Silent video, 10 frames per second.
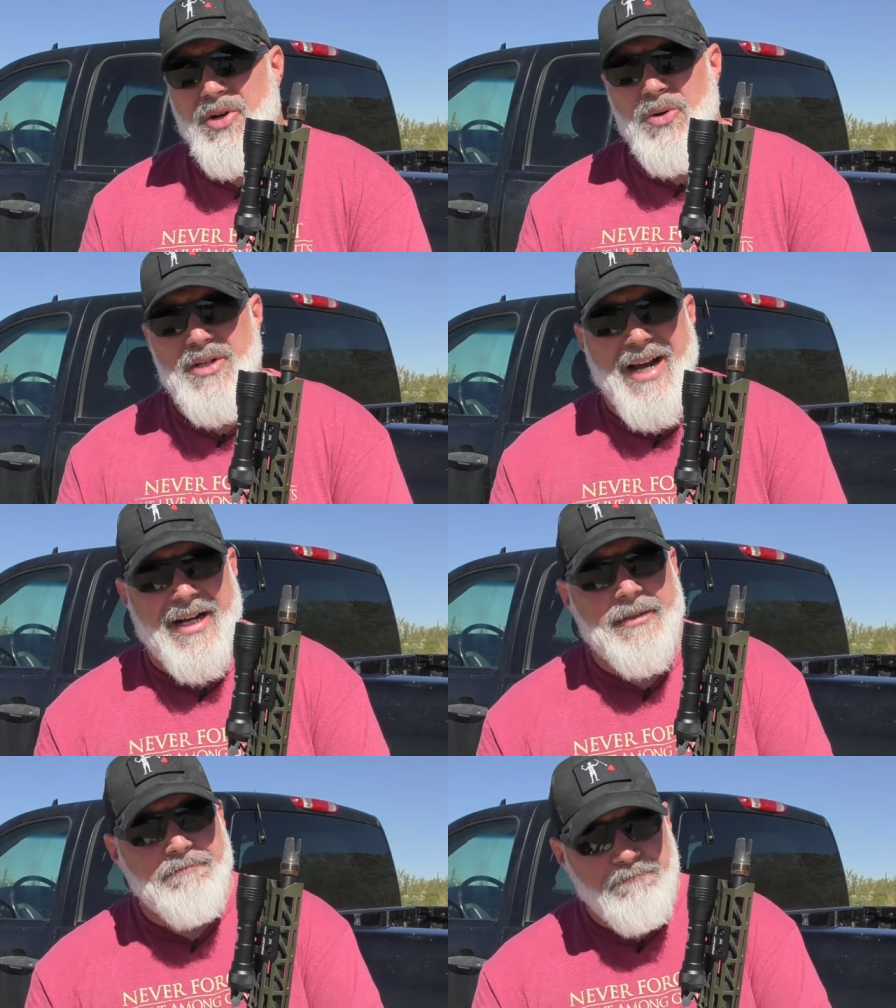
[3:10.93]

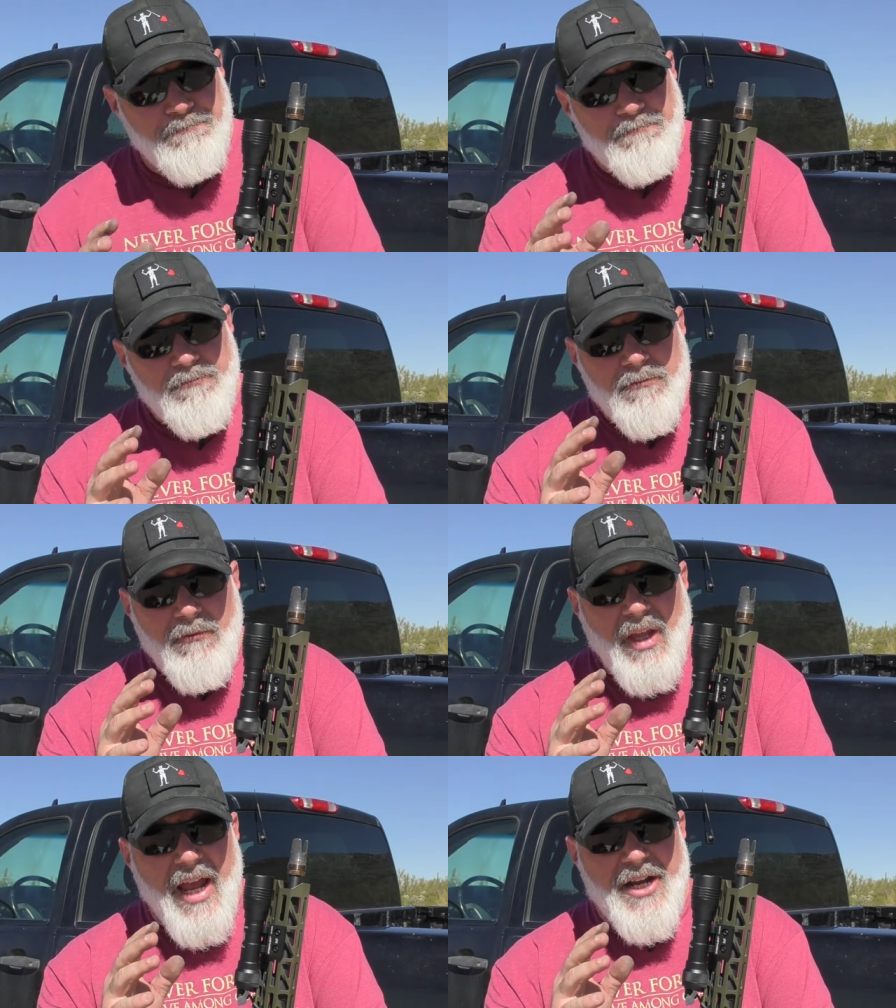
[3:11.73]
ProTac,
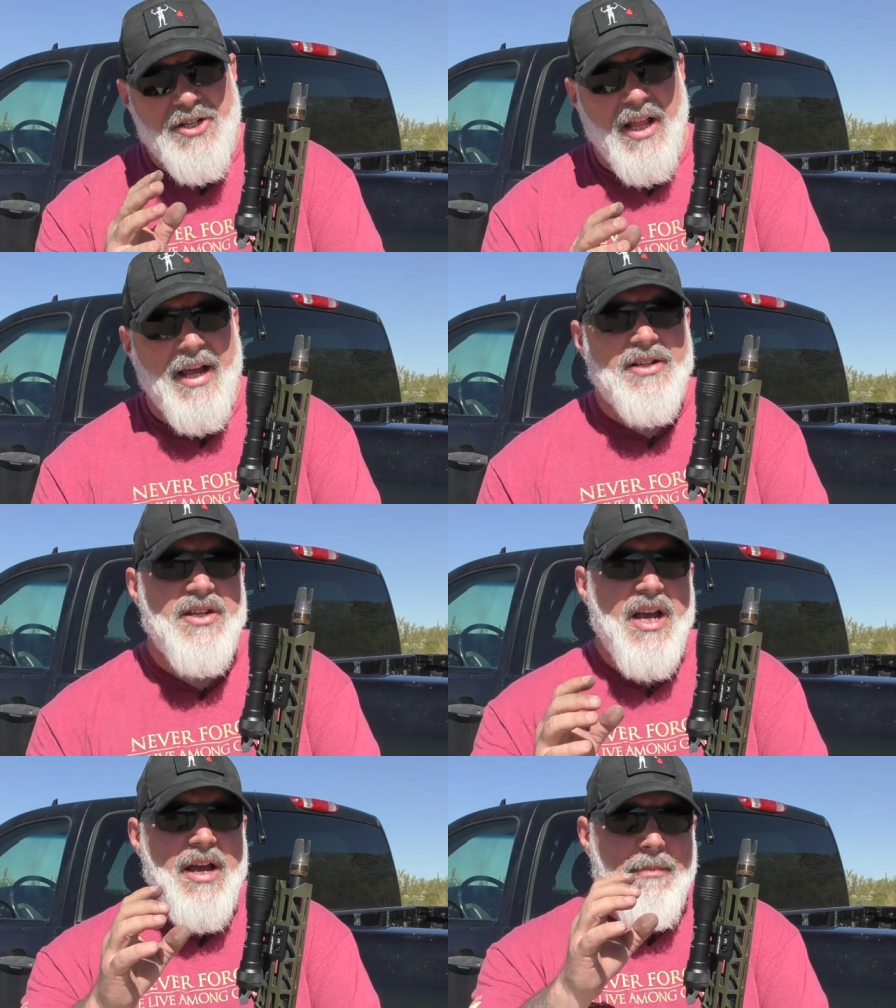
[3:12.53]

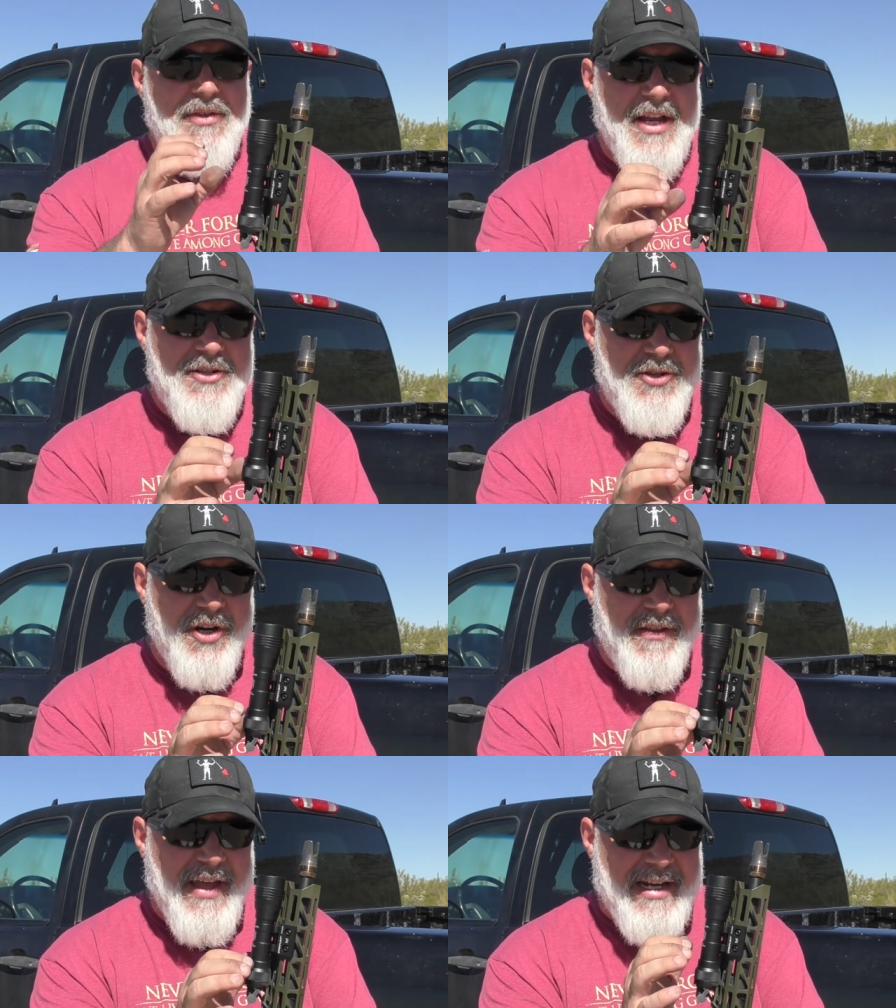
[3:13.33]
HLX, but they
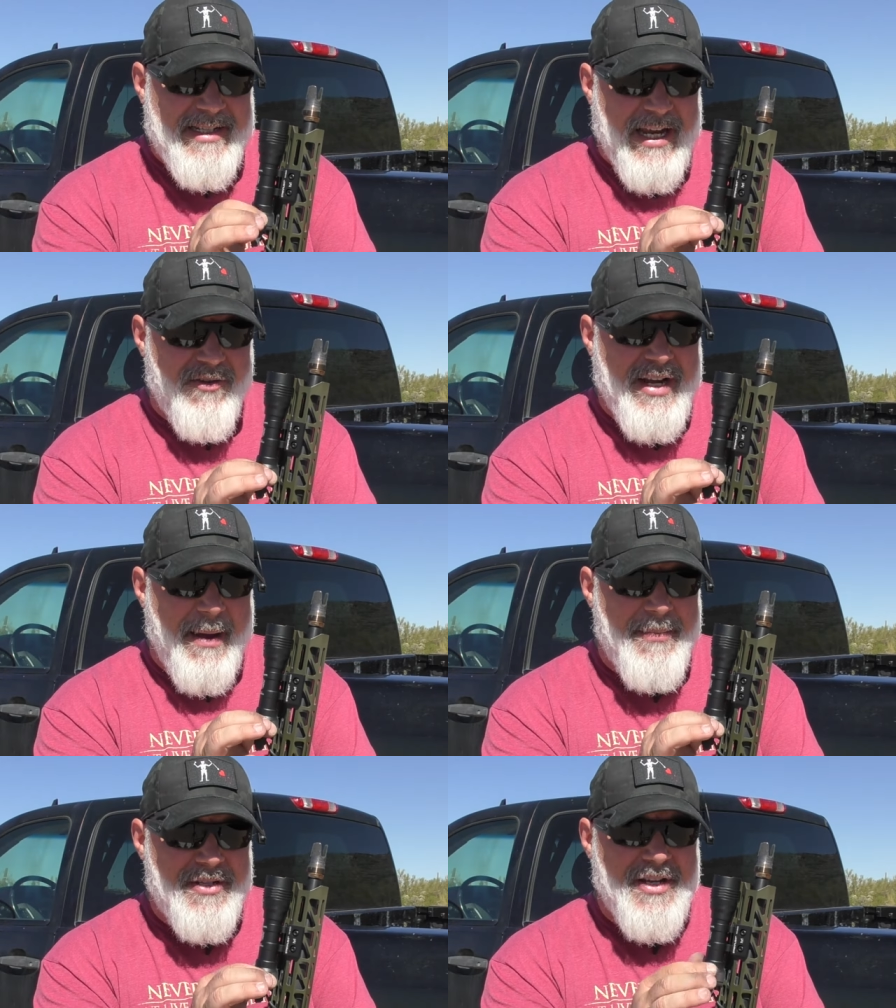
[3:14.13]
took that tail
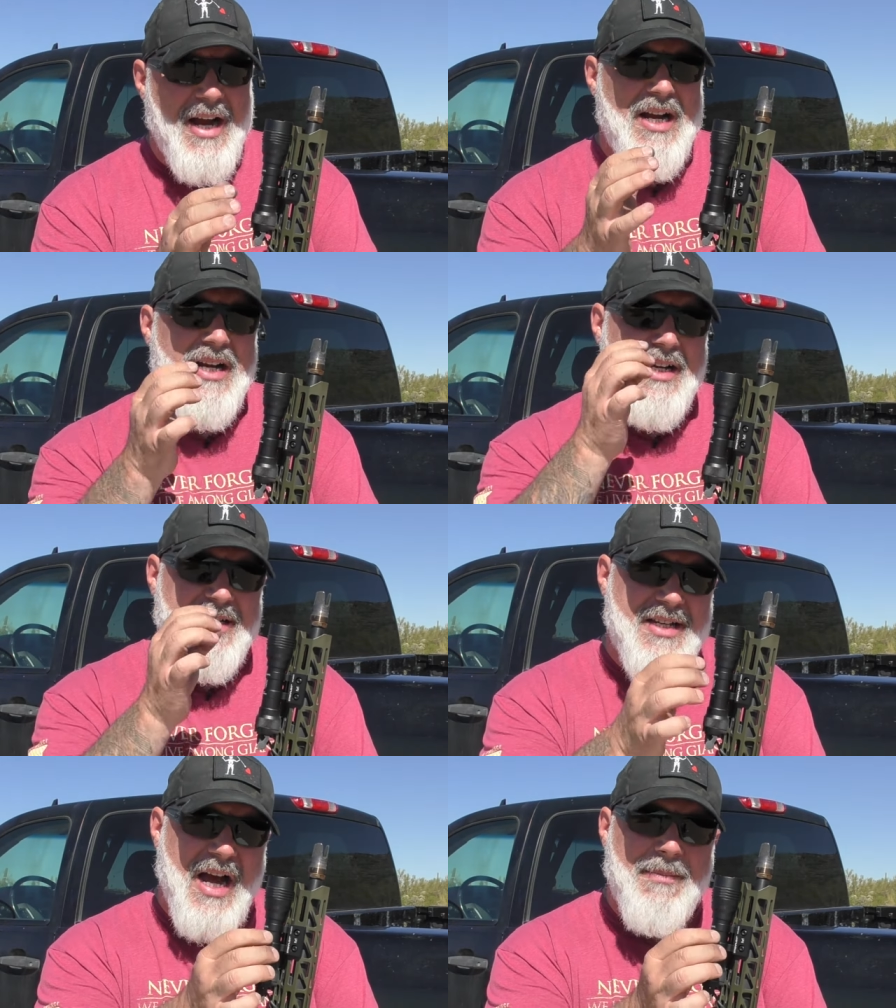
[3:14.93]
cap design,
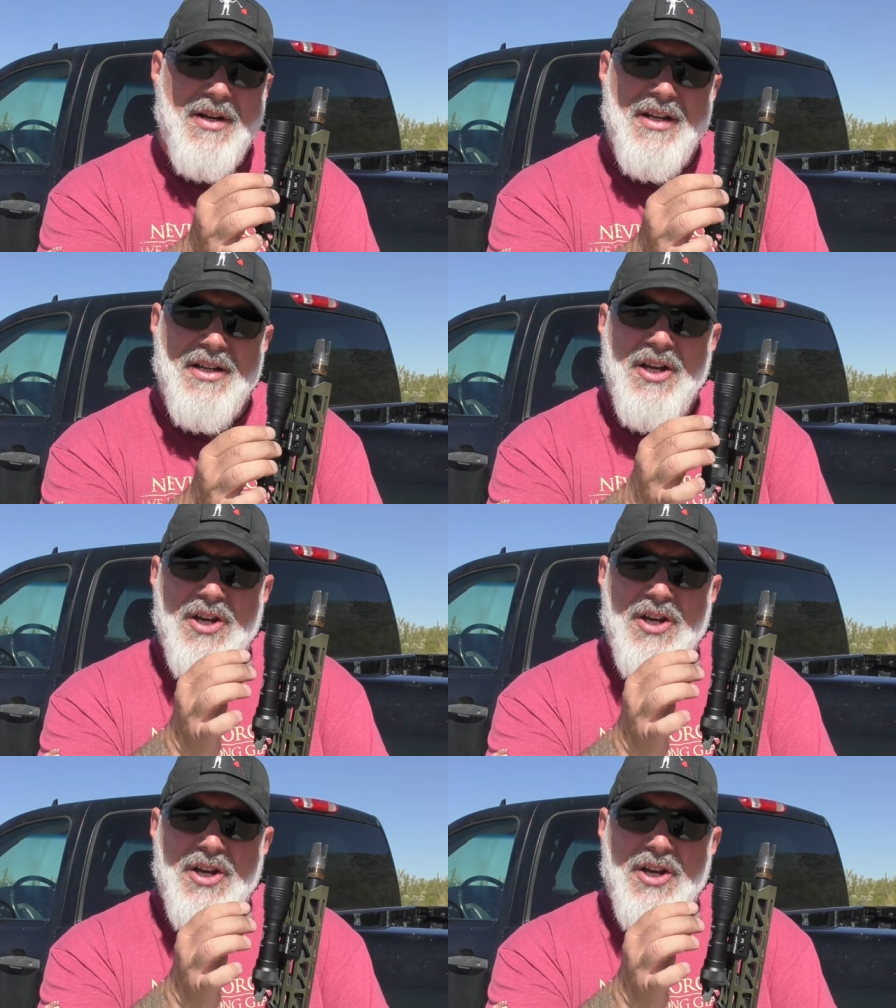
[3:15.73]
adopted it